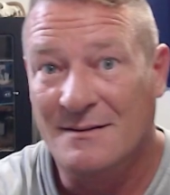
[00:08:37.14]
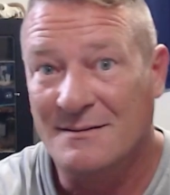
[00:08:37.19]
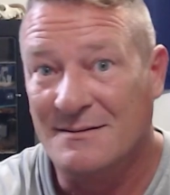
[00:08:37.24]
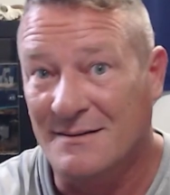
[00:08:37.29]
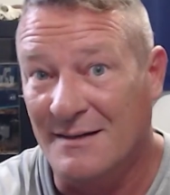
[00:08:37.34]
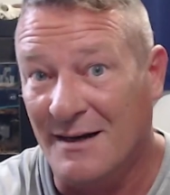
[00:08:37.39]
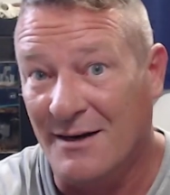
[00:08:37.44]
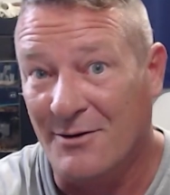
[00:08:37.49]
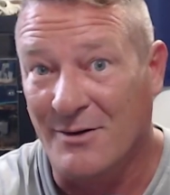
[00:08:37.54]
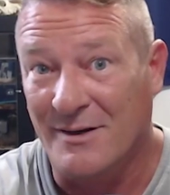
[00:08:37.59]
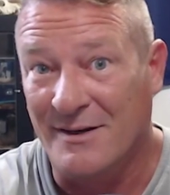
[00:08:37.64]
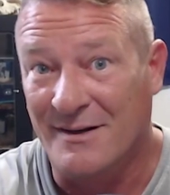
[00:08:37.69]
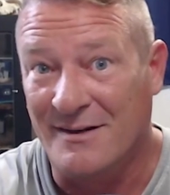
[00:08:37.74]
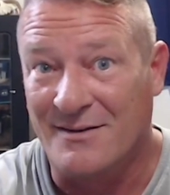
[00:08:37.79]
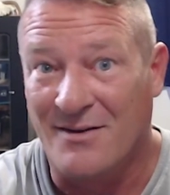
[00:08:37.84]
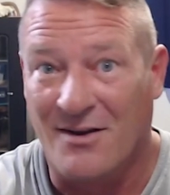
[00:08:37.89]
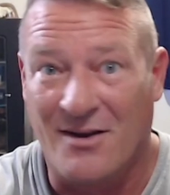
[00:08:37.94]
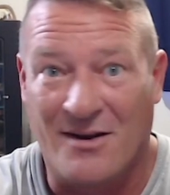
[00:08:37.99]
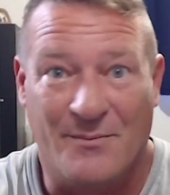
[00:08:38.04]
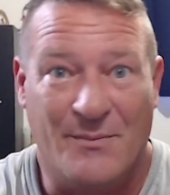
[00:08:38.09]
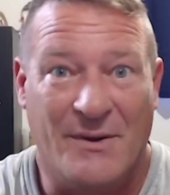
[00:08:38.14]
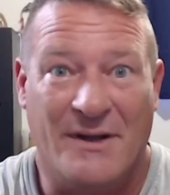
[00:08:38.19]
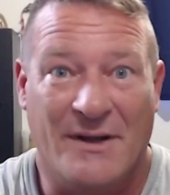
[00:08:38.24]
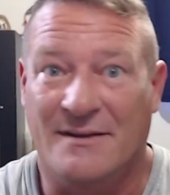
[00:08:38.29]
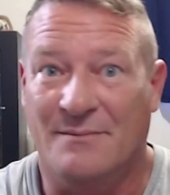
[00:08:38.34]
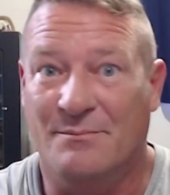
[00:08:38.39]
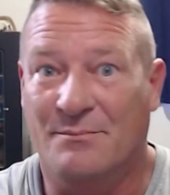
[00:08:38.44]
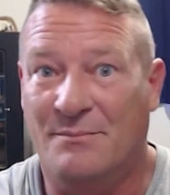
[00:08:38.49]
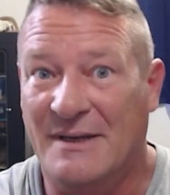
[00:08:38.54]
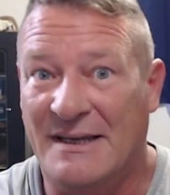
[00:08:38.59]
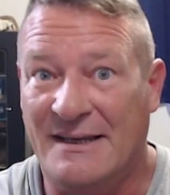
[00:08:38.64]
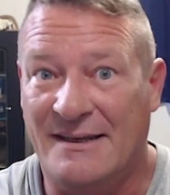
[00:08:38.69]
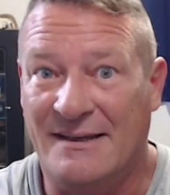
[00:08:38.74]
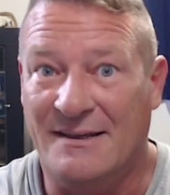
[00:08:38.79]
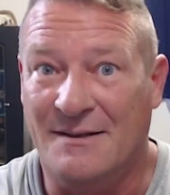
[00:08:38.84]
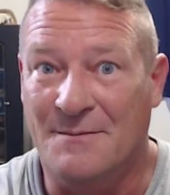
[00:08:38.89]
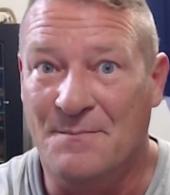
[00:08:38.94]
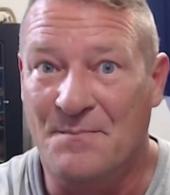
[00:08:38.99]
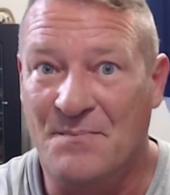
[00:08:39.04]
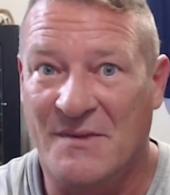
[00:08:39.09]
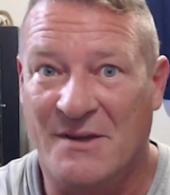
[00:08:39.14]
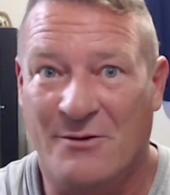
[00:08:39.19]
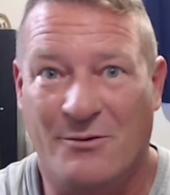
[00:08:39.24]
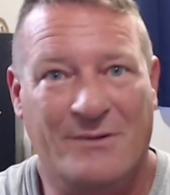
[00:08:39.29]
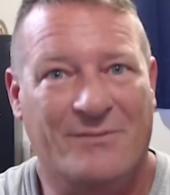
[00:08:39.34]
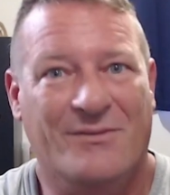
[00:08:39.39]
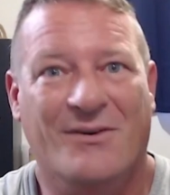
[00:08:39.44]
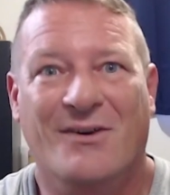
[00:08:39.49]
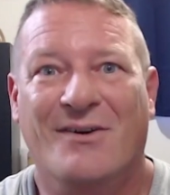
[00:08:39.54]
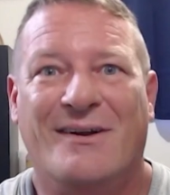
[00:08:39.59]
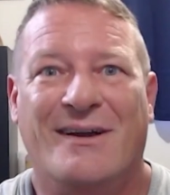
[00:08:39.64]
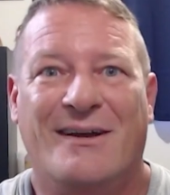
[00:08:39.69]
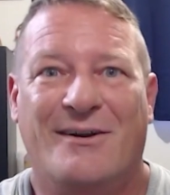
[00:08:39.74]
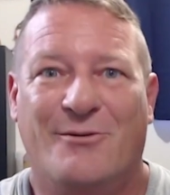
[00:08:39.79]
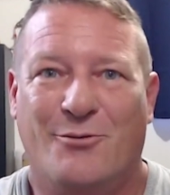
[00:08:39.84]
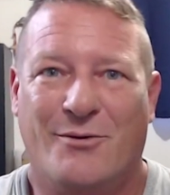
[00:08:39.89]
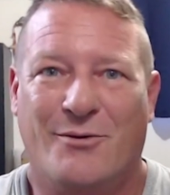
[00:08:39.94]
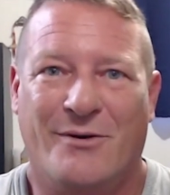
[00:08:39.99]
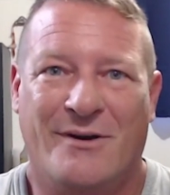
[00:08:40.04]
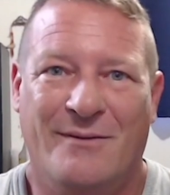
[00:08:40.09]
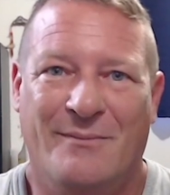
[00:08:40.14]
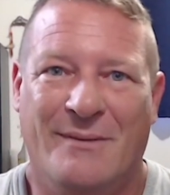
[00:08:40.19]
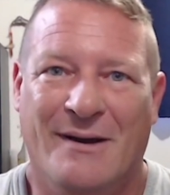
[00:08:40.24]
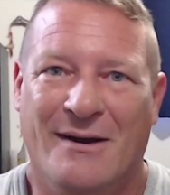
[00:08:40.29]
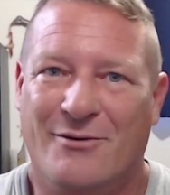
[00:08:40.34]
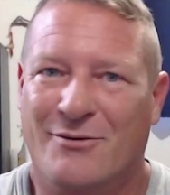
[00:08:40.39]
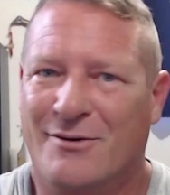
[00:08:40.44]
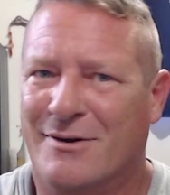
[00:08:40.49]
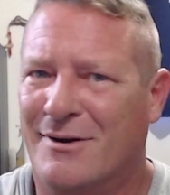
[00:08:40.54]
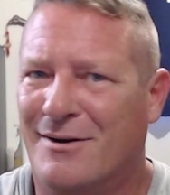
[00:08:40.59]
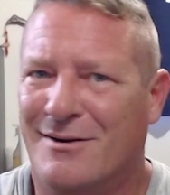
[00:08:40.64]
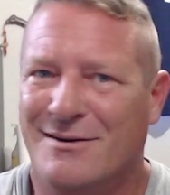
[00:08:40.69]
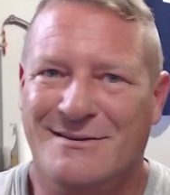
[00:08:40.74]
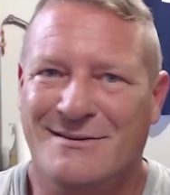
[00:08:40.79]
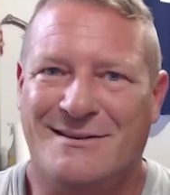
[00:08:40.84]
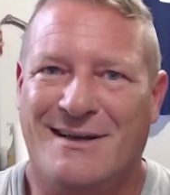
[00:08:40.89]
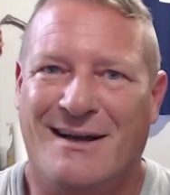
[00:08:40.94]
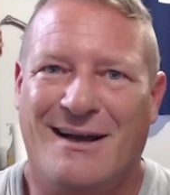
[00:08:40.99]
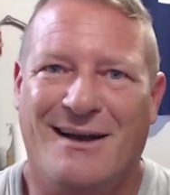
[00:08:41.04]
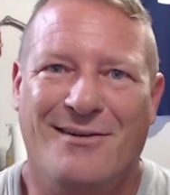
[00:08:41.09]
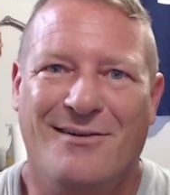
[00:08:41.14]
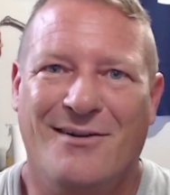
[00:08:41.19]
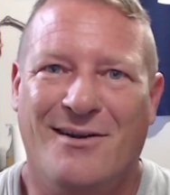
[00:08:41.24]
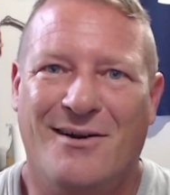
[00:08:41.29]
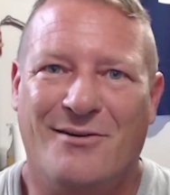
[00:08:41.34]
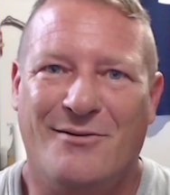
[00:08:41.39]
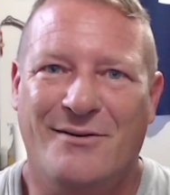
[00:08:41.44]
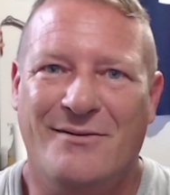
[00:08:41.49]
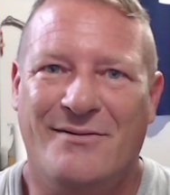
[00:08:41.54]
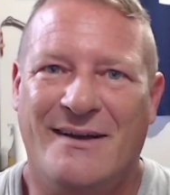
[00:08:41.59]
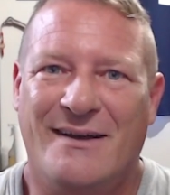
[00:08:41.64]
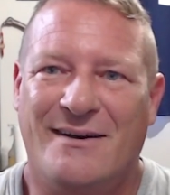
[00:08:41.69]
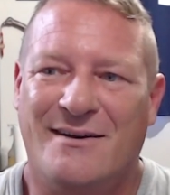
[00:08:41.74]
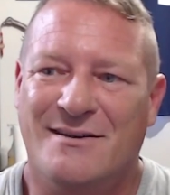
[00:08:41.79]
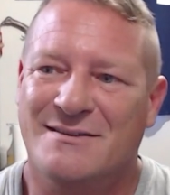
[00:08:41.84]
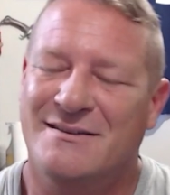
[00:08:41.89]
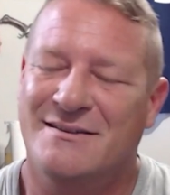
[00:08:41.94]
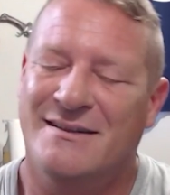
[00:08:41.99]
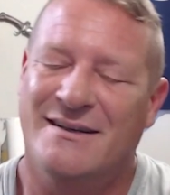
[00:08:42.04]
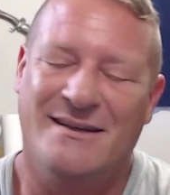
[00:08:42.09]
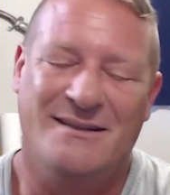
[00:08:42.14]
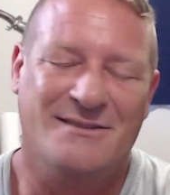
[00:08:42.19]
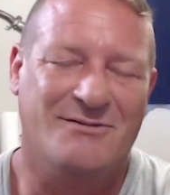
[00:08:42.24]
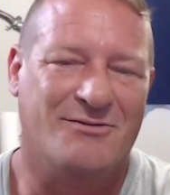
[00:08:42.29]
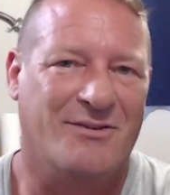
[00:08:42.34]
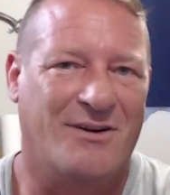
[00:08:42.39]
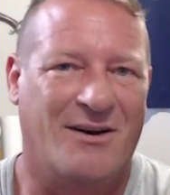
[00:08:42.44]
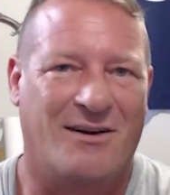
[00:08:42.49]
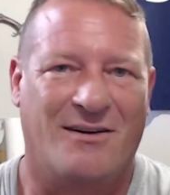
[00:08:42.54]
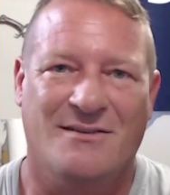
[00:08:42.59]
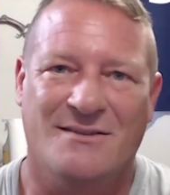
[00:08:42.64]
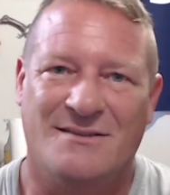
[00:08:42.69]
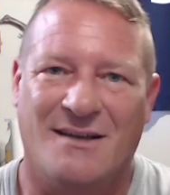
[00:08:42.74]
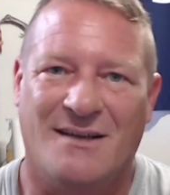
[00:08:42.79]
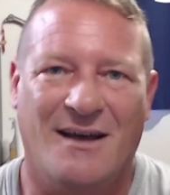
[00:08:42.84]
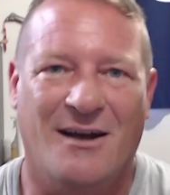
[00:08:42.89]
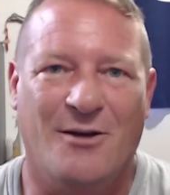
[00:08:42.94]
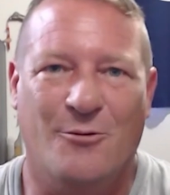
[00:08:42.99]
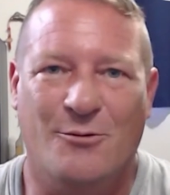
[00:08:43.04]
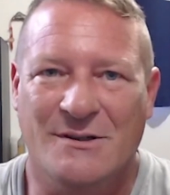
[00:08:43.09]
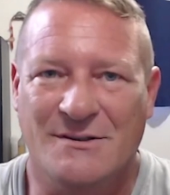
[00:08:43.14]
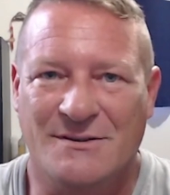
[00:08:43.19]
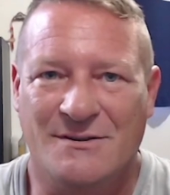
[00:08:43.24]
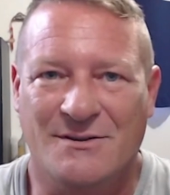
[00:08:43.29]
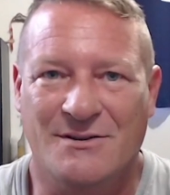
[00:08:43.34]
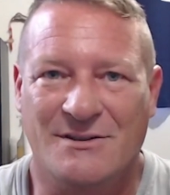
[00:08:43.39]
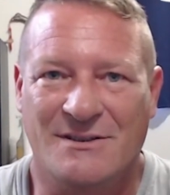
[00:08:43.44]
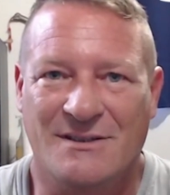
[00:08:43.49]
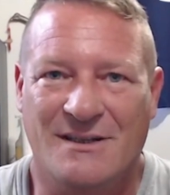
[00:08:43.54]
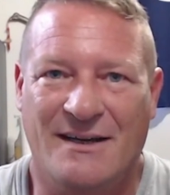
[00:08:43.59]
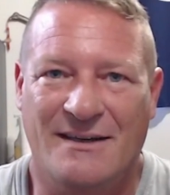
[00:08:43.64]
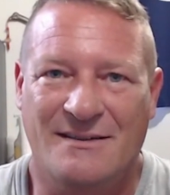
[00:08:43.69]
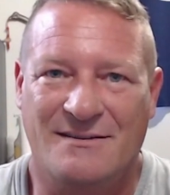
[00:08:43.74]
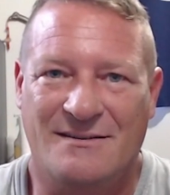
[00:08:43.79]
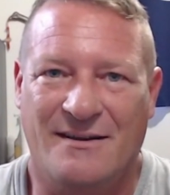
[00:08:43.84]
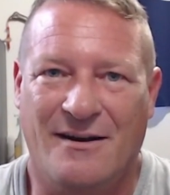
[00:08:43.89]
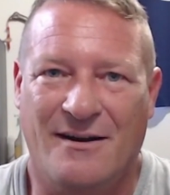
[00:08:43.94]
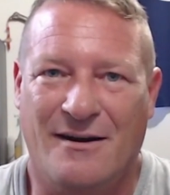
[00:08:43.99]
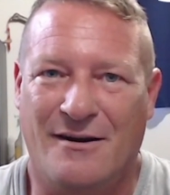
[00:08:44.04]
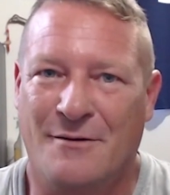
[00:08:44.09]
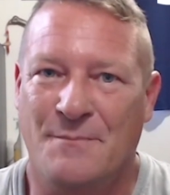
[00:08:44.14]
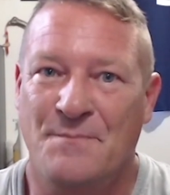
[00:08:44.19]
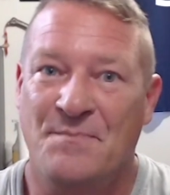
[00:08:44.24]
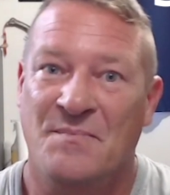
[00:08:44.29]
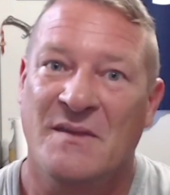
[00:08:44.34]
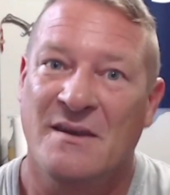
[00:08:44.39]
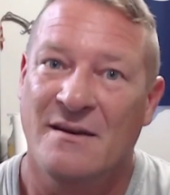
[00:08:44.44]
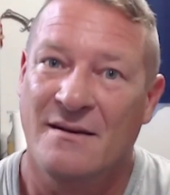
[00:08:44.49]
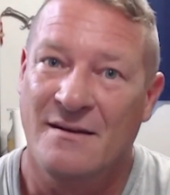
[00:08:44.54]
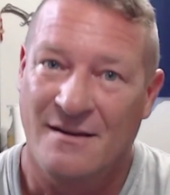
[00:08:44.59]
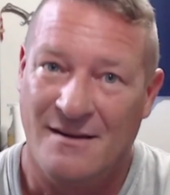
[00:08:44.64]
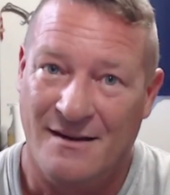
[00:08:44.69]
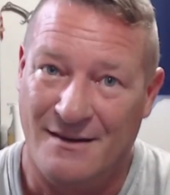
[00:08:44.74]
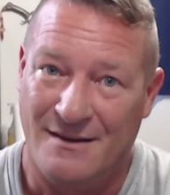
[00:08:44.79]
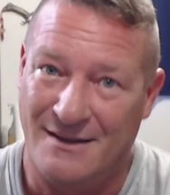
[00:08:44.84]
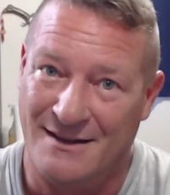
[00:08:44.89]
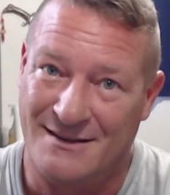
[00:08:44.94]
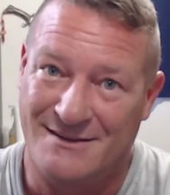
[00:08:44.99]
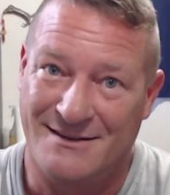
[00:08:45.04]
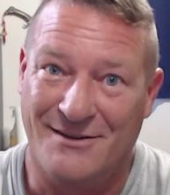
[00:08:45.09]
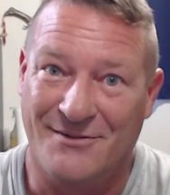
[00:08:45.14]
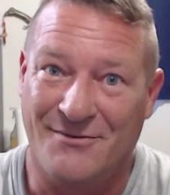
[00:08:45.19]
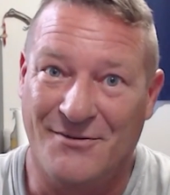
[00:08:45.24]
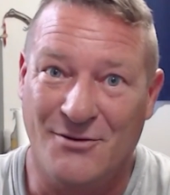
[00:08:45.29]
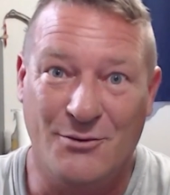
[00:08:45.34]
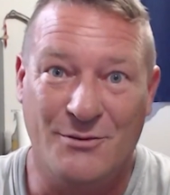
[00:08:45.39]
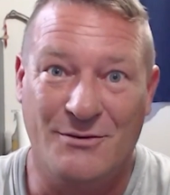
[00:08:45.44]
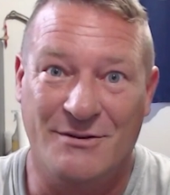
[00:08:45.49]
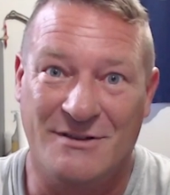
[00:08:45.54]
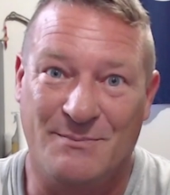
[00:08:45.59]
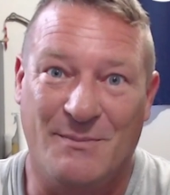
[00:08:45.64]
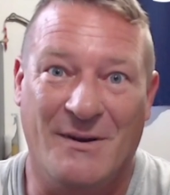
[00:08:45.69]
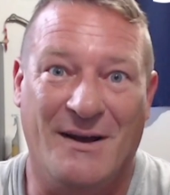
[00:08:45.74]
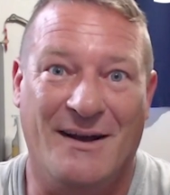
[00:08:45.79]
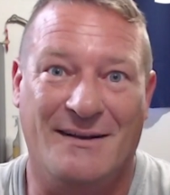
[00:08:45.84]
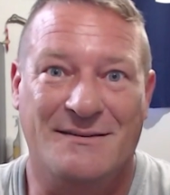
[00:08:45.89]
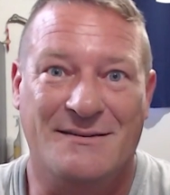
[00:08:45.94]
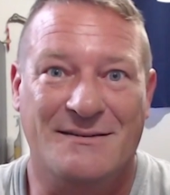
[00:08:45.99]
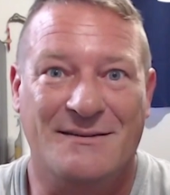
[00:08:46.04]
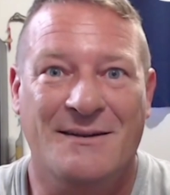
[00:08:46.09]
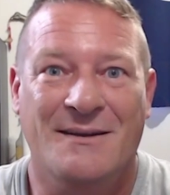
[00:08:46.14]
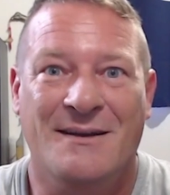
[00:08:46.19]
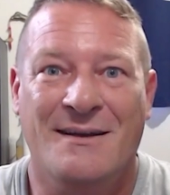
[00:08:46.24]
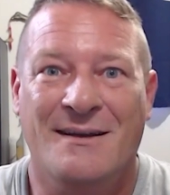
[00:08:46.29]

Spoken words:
So now we're going to talk about the biggie that we've all got to worry about, regardless of how long we've had our snakes, regardless of how well socialized they are, and that's their food response.